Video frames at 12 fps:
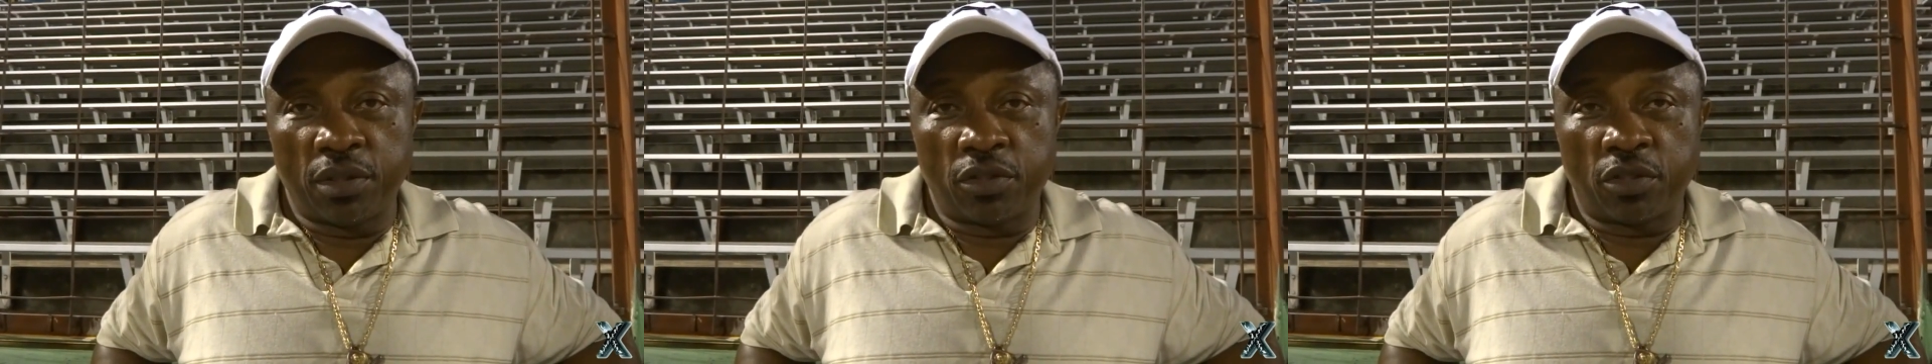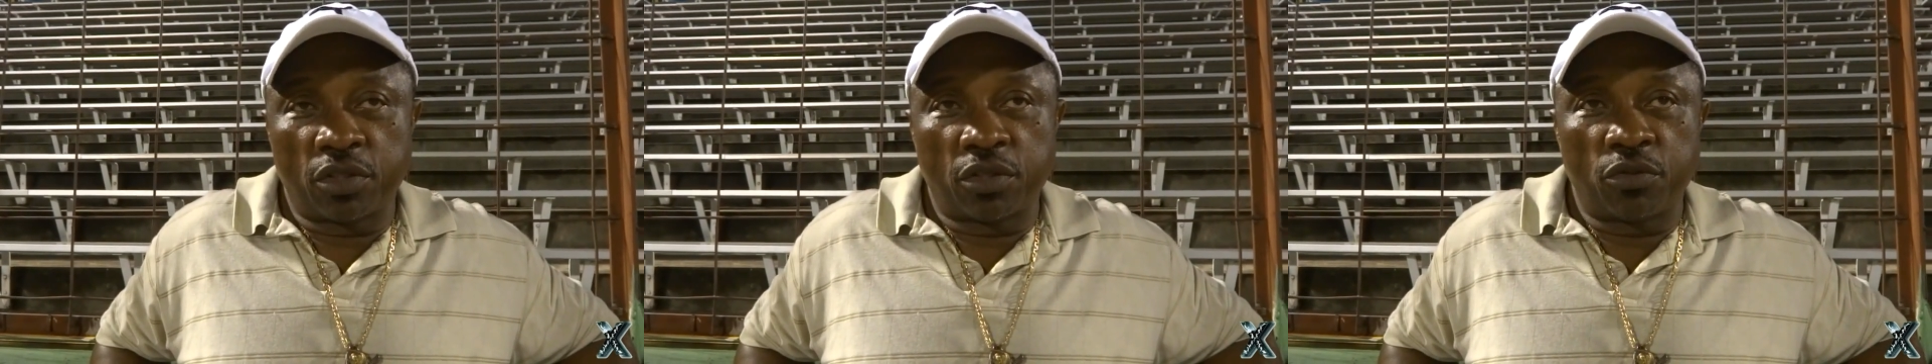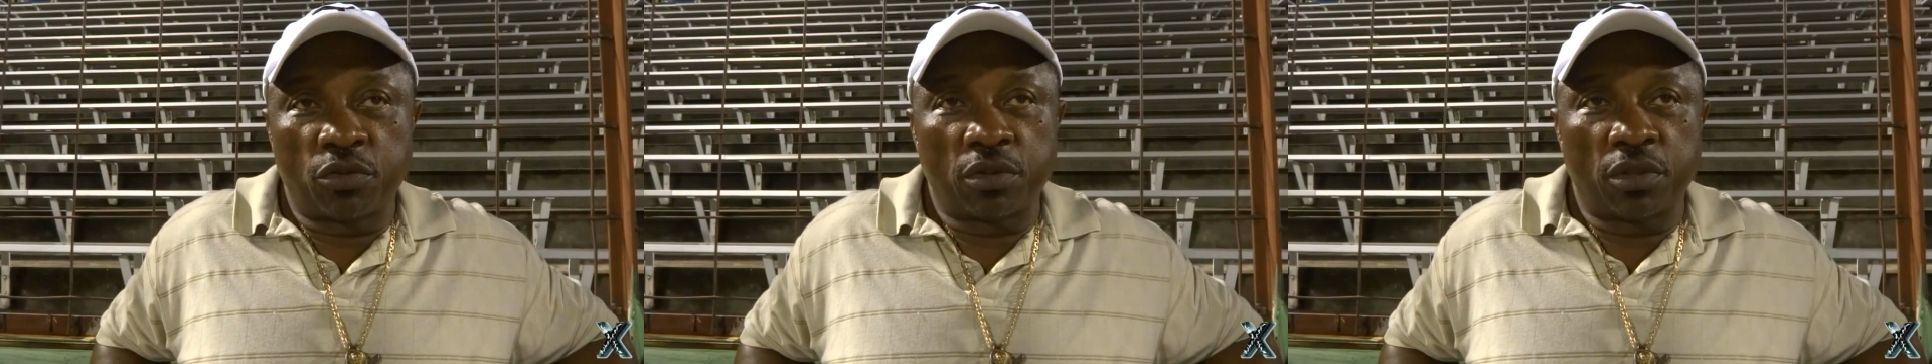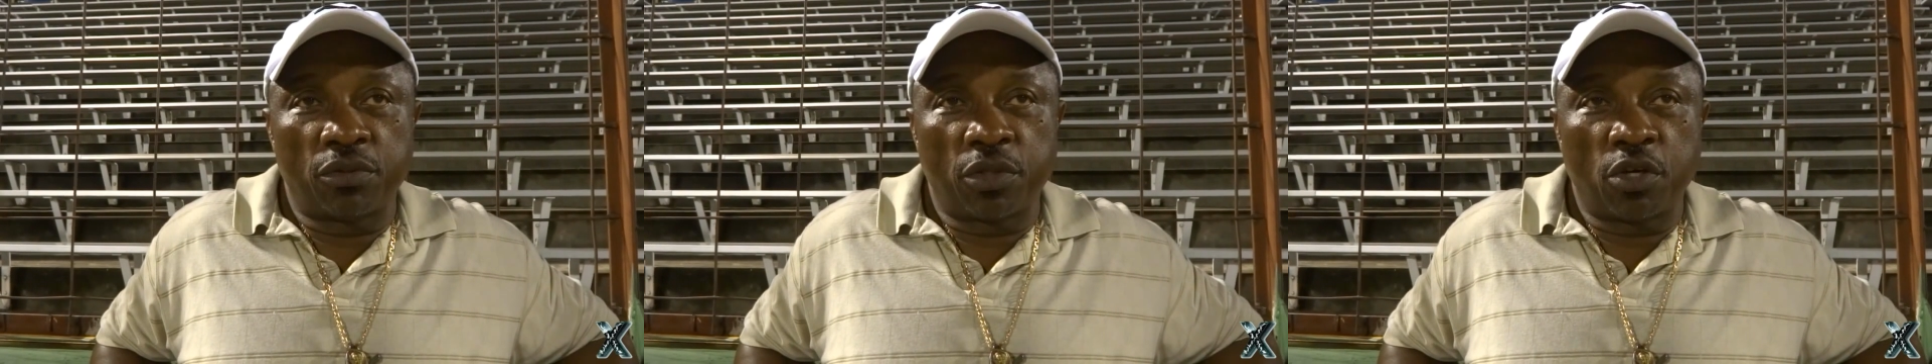he's just
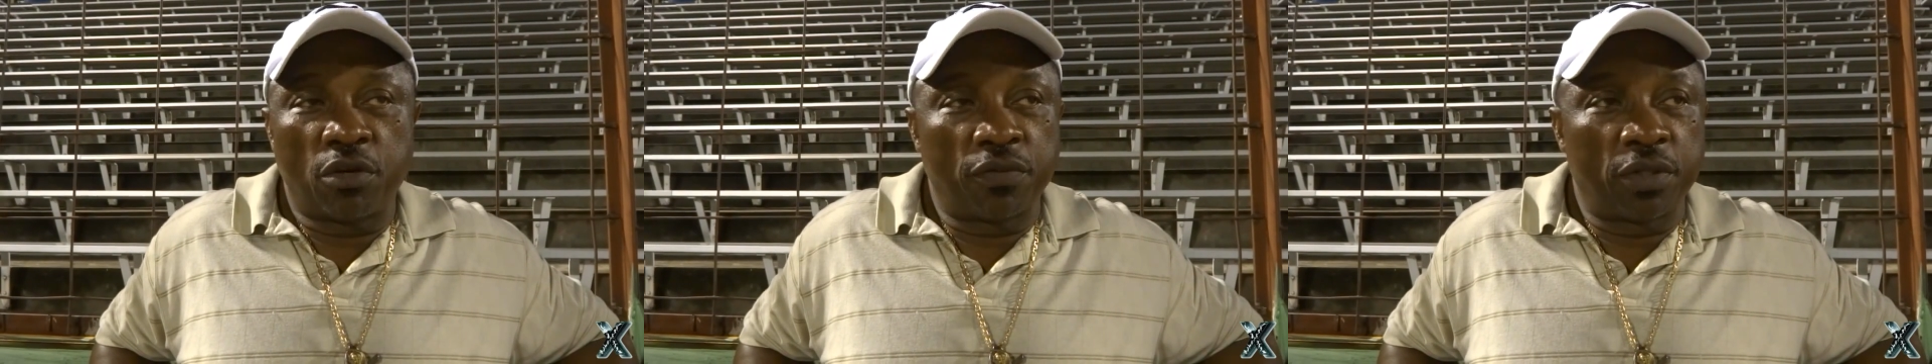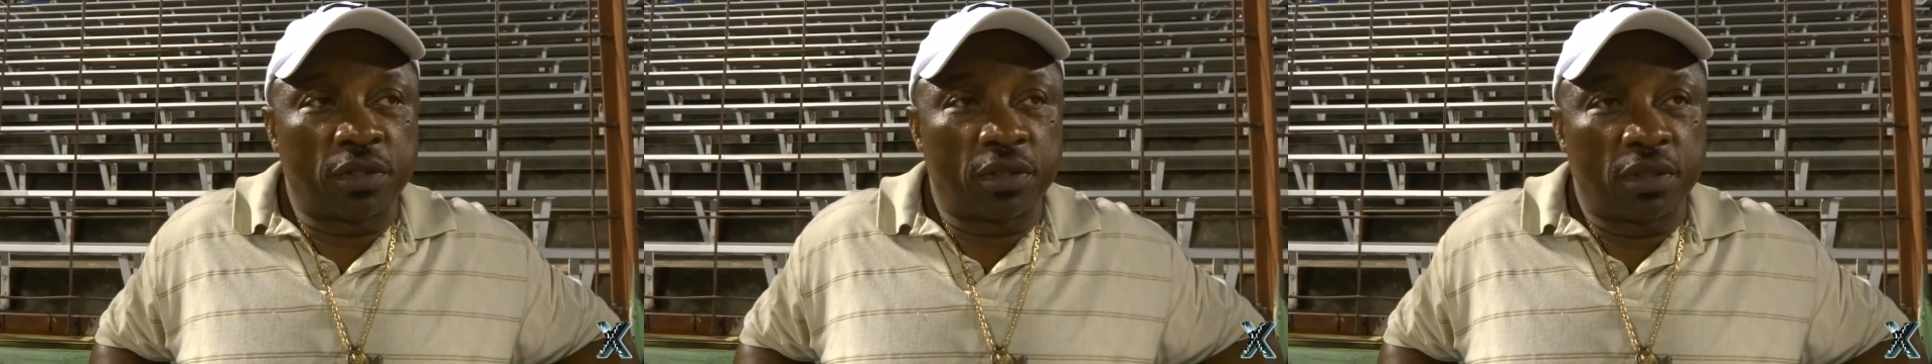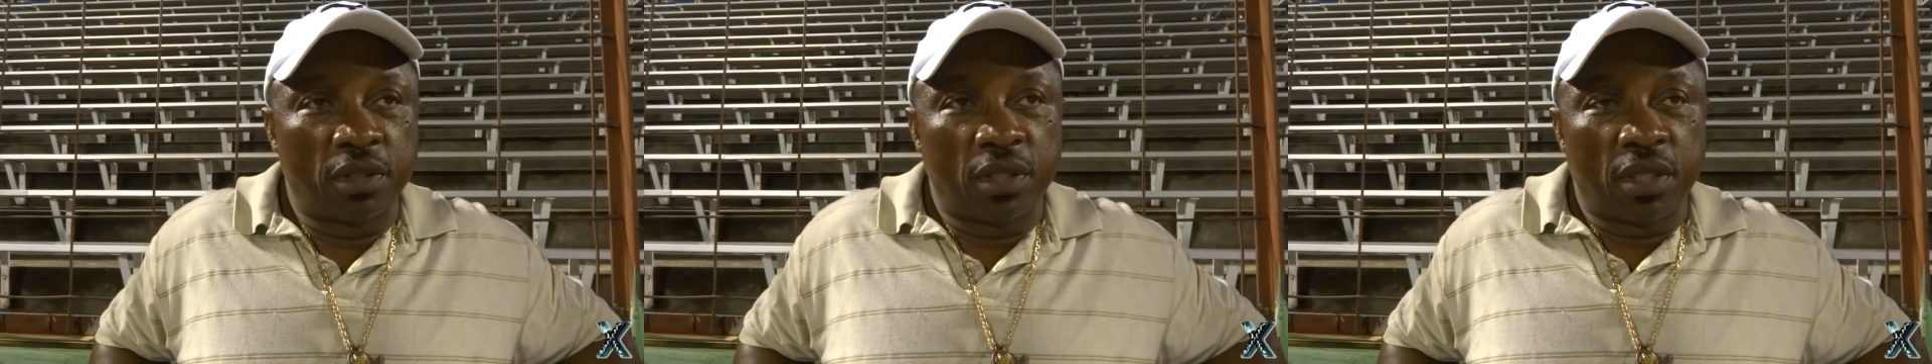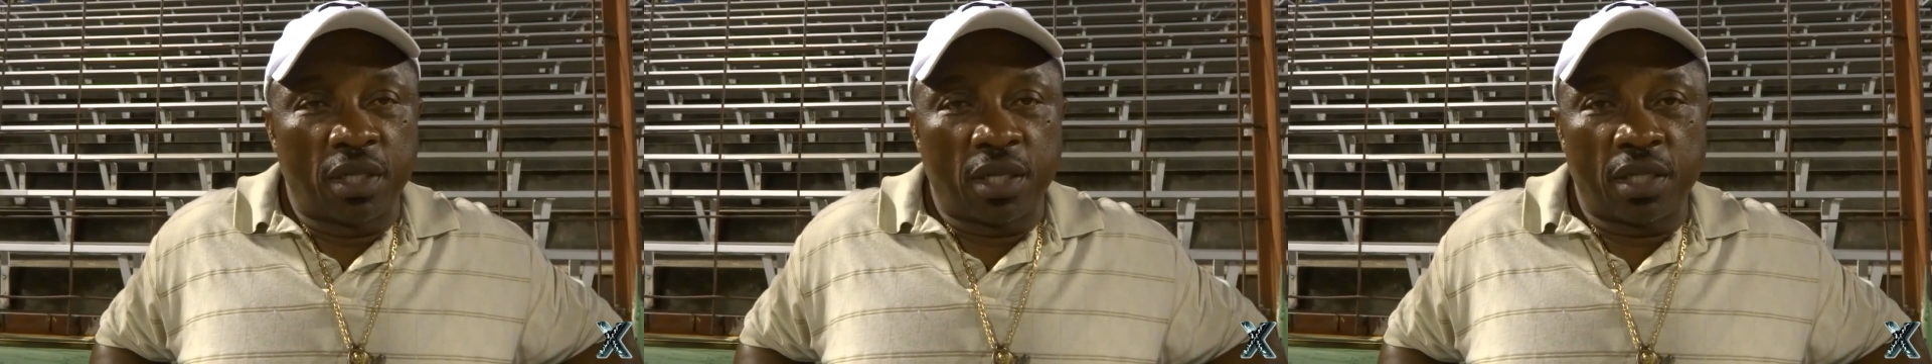recovering,
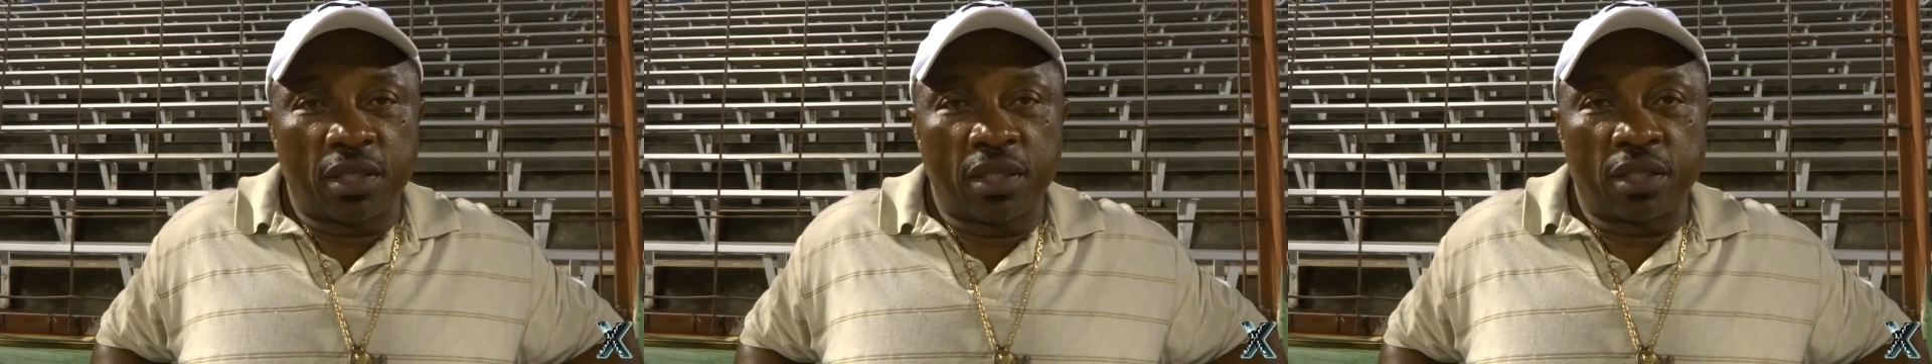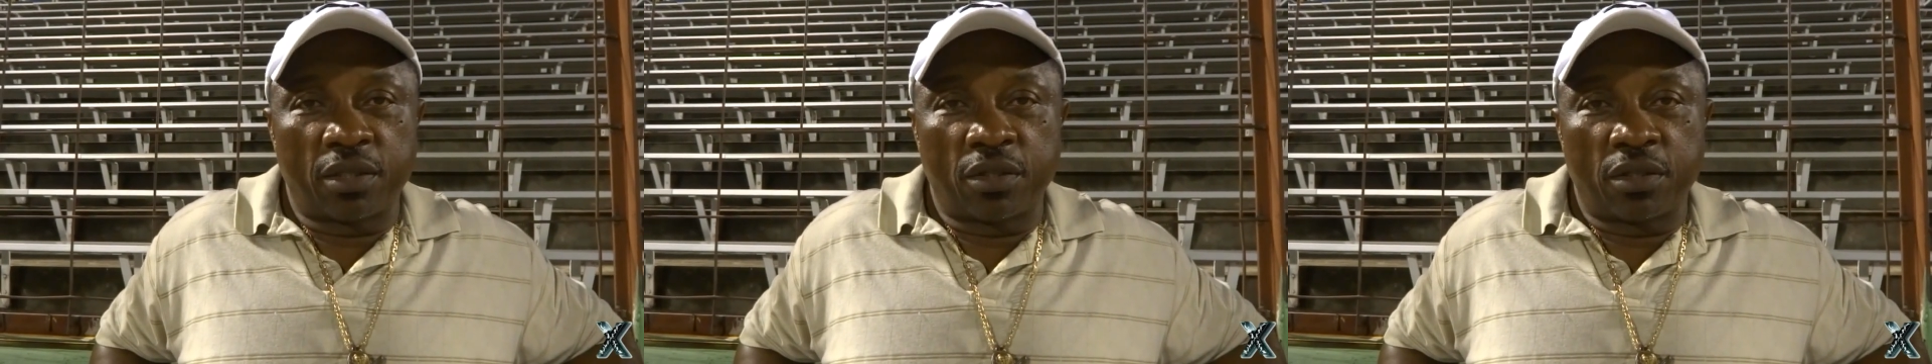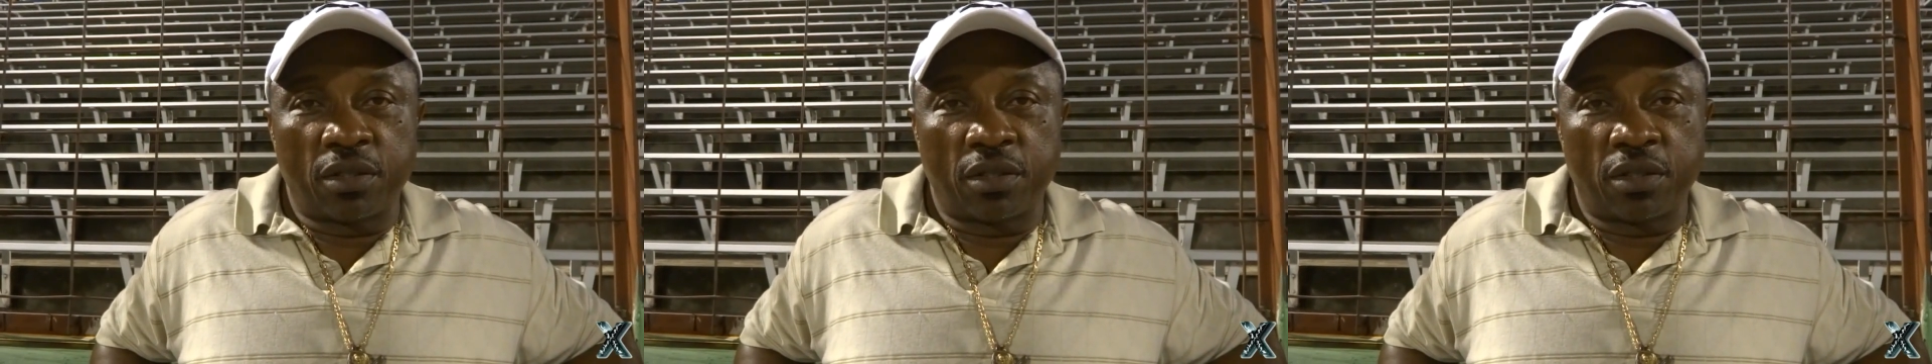I think,